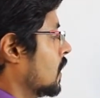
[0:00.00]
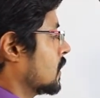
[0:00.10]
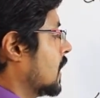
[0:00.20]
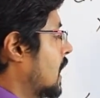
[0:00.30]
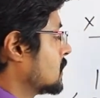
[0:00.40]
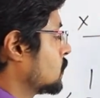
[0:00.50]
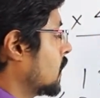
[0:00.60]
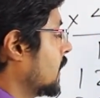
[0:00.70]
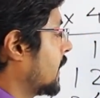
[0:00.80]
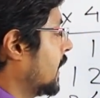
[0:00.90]
The last
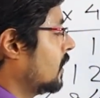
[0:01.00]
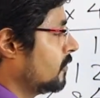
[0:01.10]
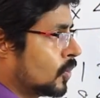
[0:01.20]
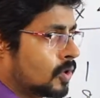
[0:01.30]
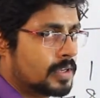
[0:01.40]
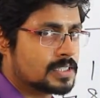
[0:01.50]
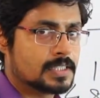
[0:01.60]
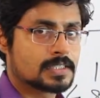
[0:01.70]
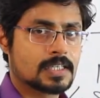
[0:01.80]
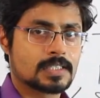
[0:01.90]
one again we always
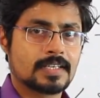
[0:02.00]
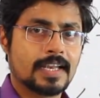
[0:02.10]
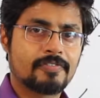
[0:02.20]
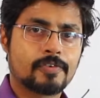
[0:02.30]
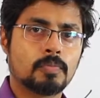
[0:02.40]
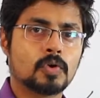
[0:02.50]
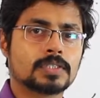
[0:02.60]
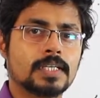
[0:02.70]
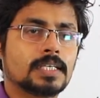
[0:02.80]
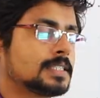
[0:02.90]
discuss,
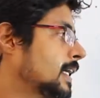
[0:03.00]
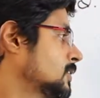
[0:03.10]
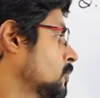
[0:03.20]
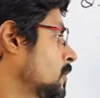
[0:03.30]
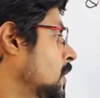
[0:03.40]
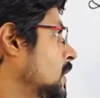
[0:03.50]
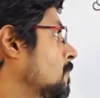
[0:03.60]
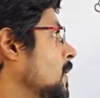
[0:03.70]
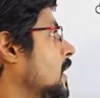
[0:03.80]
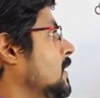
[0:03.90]
leftmost digits has to be
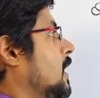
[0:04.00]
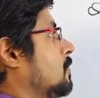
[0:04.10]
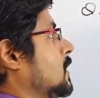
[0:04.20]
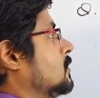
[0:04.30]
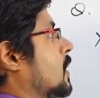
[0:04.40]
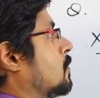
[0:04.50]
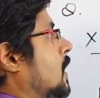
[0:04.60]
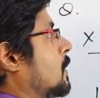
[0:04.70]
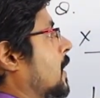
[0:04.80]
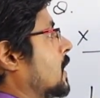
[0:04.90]
multiplied. That means we are
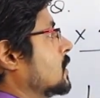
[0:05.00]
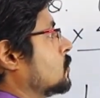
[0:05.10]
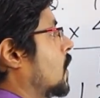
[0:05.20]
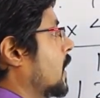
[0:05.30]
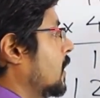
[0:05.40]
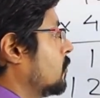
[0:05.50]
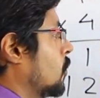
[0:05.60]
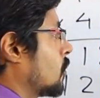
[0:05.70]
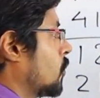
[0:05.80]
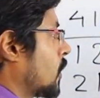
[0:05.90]
multiplying this 1 and
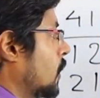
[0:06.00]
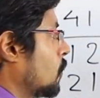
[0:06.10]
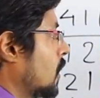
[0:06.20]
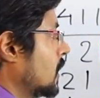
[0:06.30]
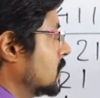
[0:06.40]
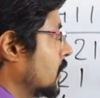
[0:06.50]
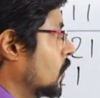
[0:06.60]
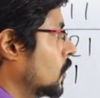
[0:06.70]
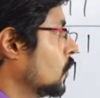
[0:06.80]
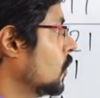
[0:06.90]
4. 4 into 1 is
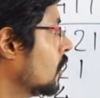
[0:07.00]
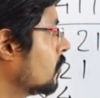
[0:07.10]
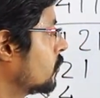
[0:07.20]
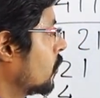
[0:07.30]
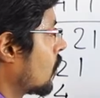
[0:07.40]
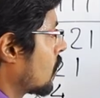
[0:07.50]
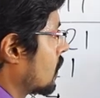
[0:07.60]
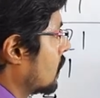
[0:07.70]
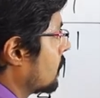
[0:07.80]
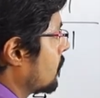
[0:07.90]
equal to 4.